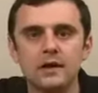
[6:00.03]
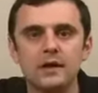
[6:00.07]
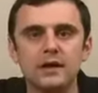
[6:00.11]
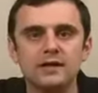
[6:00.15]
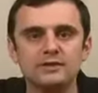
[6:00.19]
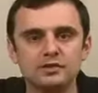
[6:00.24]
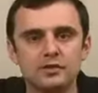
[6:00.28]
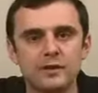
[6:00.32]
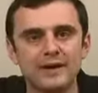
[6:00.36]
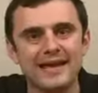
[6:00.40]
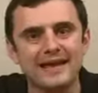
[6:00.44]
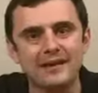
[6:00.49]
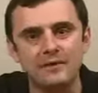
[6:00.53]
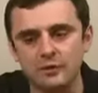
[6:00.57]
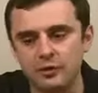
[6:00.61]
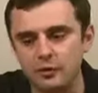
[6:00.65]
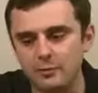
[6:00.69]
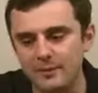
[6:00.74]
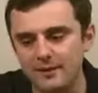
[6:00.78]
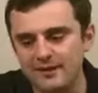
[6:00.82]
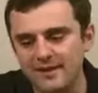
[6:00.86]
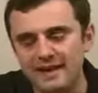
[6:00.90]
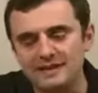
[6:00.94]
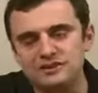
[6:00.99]
And so I get a little
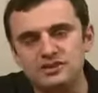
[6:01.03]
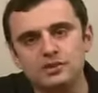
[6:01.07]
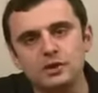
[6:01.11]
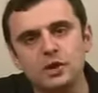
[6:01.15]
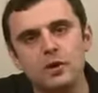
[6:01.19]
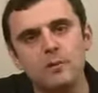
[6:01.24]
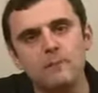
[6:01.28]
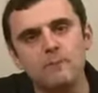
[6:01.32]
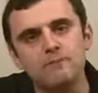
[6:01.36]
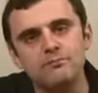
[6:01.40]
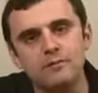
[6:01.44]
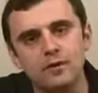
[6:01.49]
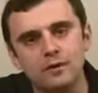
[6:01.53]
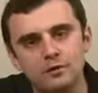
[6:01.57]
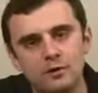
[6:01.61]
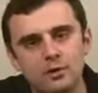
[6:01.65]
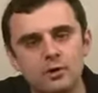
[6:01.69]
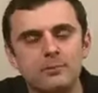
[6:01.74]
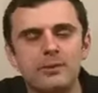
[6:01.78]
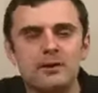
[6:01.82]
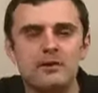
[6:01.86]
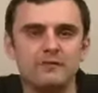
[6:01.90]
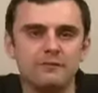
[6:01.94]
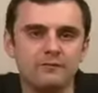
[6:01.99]
bit of that. So a
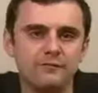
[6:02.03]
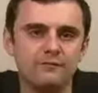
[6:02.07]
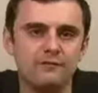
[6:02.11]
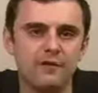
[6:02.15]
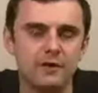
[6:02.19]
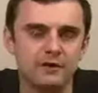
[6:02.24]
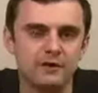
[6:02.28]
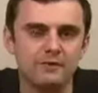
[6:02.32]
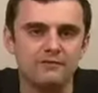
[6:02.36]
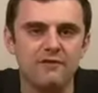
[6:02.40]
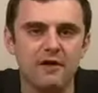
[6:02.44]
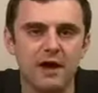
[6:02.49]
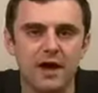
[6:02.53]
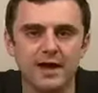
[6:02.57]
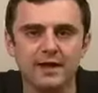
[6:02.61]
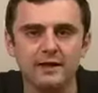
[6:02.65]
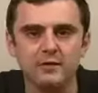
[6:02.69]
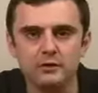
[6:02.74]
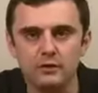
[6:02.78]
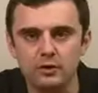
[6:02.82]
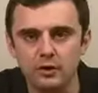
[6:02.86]
little bit of functified, a